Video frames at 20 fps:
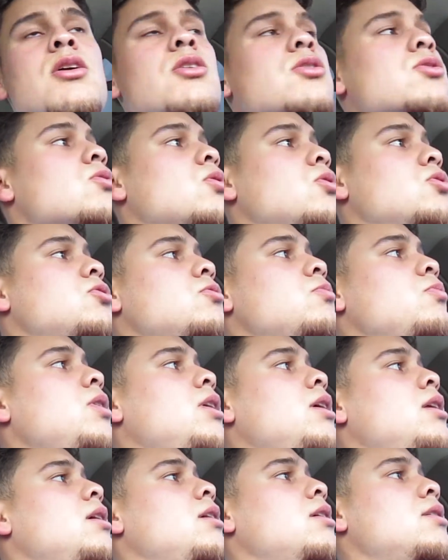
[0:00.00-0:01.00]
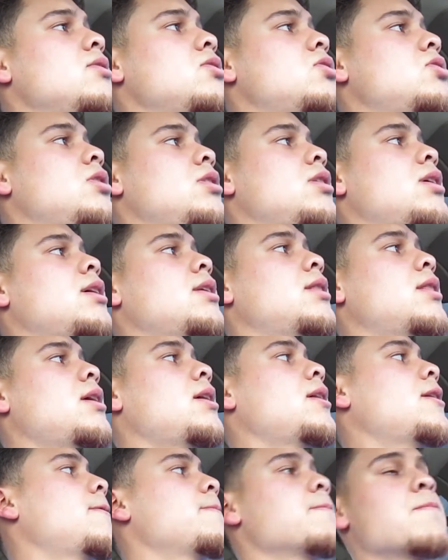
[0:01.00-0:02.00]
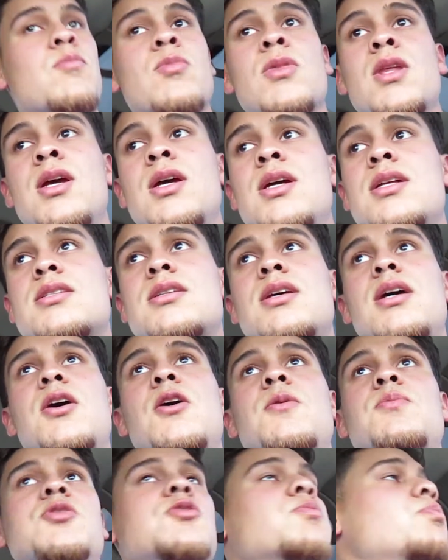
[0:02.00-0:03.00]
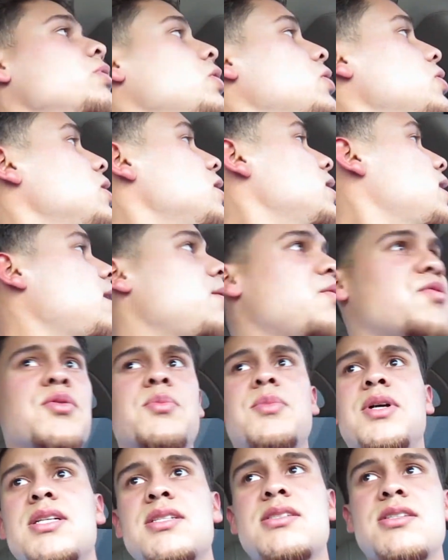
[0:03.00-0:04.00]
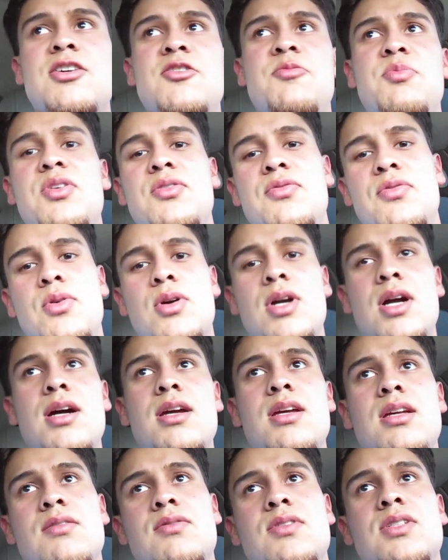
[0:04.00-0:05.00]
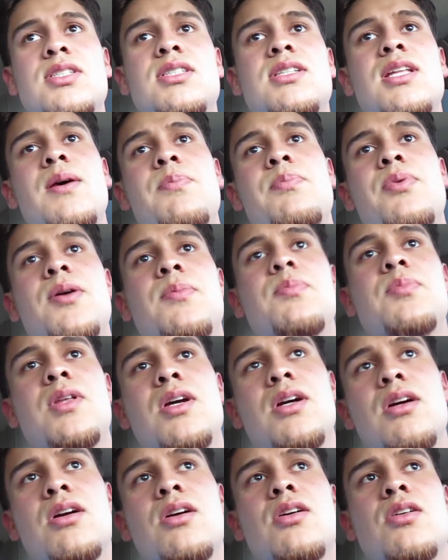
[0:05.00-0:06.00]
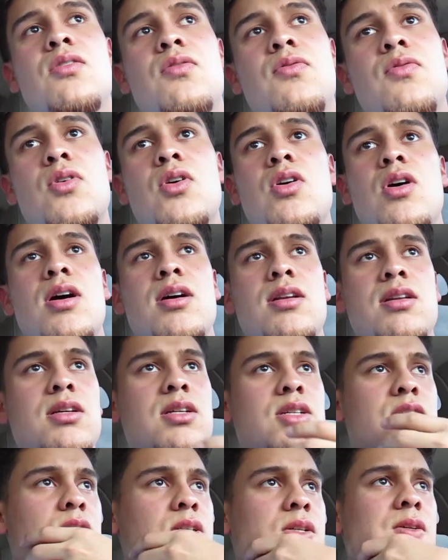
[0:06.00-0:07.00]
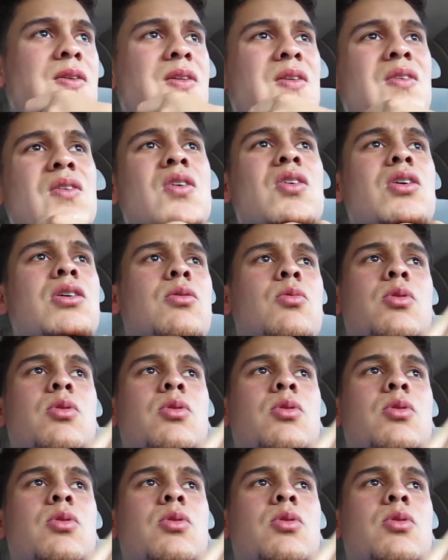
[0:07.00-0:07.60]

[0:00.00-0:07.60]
social media and shit like that to help just build a name for myself before I even step up there for auditions or